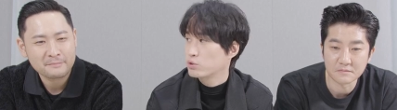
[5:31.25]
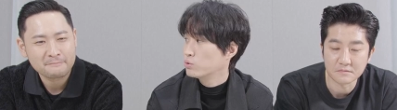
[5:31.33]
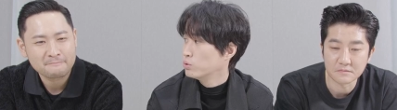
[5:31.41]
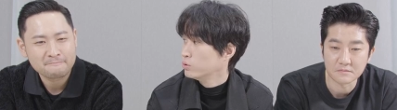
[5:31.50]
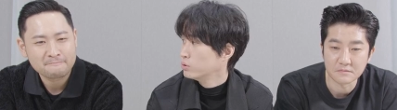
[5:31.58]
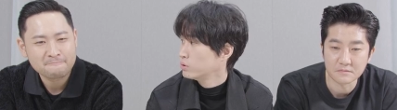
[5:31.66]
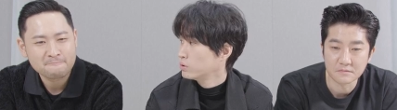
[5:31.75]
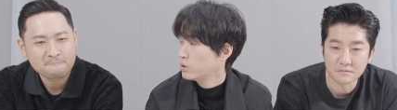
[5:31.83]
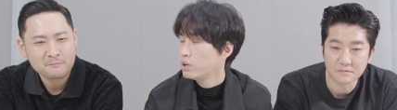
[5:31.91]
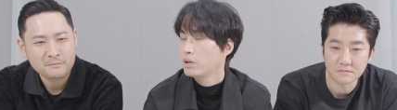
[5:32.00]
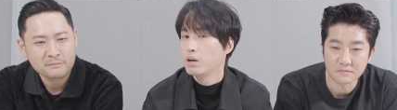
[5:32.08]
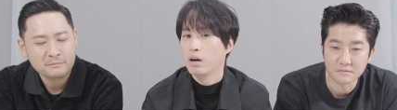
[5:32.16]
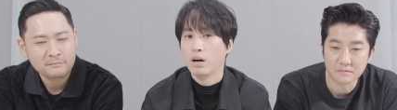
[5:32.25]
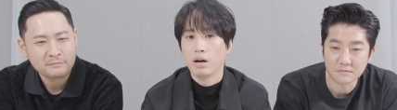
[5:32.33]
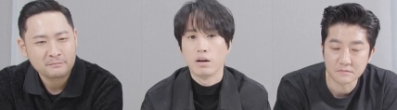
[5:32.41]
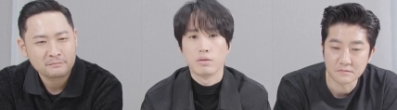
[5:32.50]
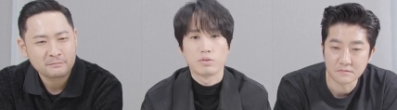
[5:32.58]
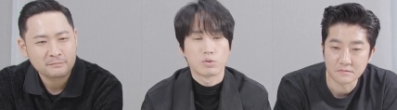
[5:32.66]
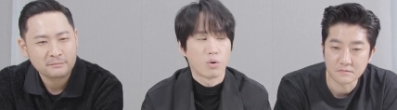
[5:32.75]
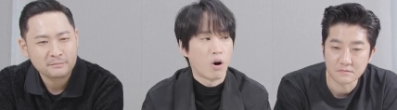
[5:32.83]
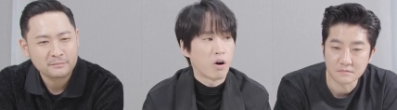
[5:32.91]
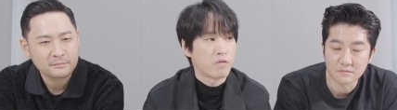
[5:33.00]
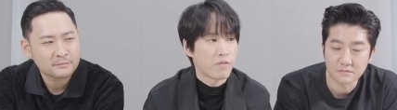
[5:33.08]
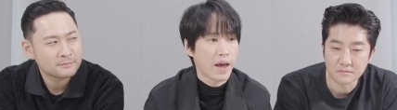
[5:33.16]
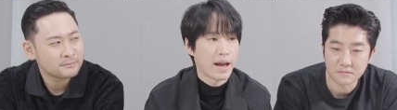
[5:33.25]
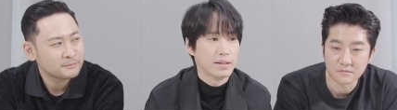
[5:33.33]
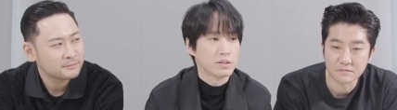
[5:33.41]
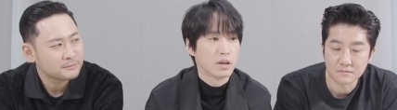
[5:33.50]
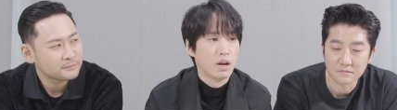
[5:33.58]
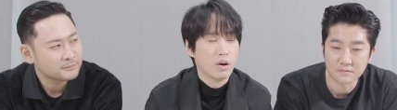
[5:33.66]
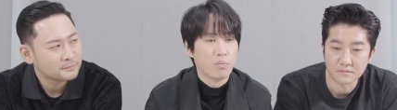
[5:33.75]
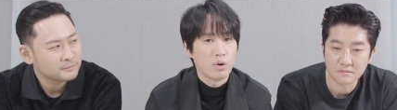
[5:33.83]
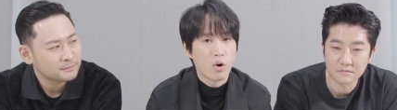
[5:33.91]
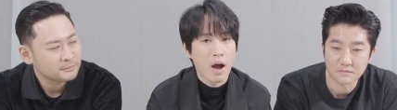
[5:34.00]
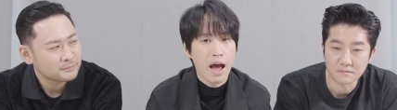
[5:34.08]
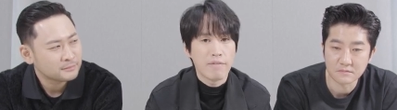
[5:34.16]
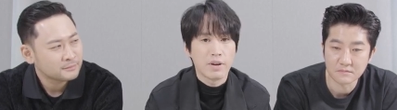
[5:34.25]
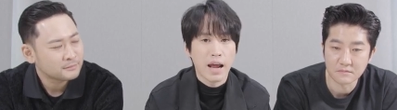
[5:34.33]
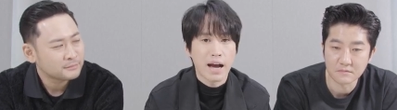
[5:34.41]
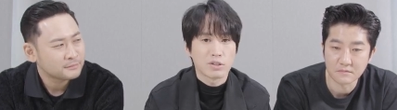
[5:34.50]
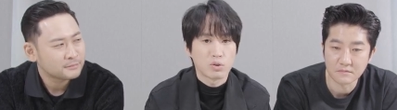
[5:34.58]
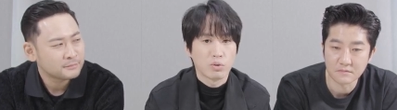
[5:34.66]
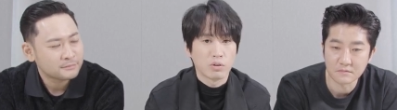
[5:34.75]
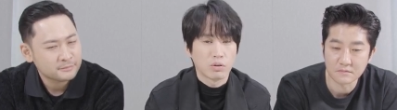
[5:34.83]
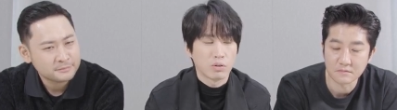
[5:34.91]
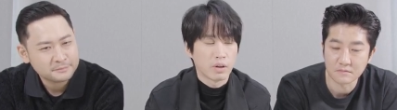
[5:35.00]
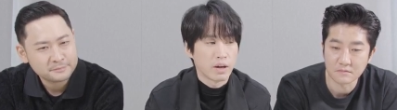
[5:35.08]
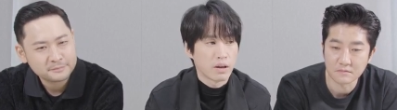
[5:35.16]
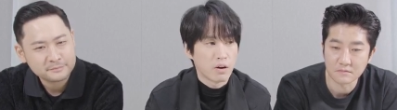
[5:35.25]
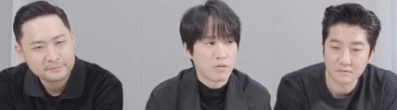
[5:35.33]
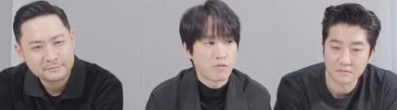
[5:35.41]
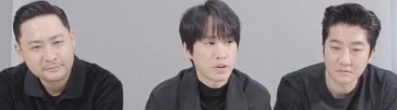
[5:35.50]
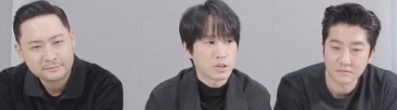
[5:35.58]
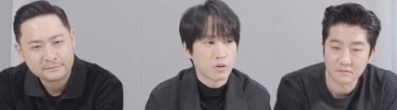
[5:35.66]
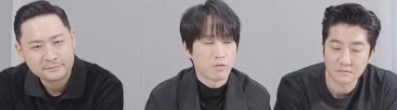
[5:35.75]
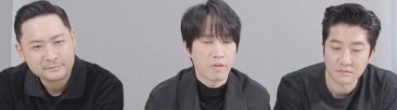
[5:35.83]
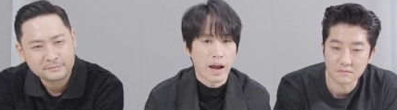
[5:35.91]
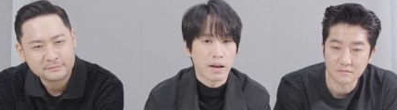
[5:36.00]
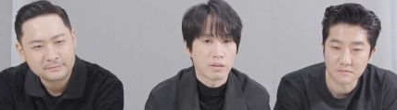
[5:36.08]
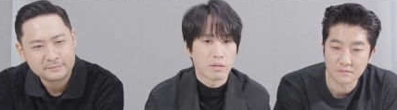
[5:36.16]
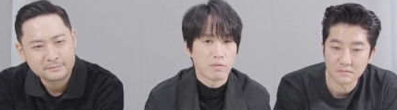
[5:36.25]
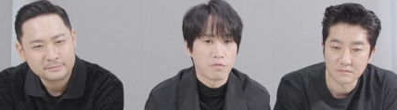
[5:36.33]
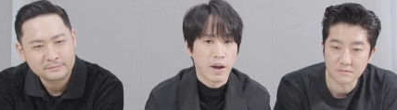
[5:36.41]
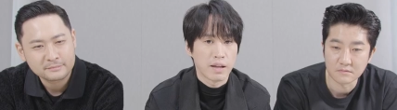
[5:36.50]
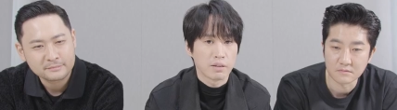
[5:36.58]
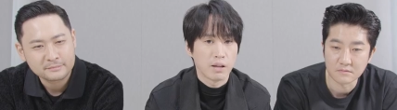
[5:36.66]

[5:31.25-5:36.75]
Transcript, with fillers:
Speaker 1: Skool, uh, so our fans. We don't have an actual like official fan, fan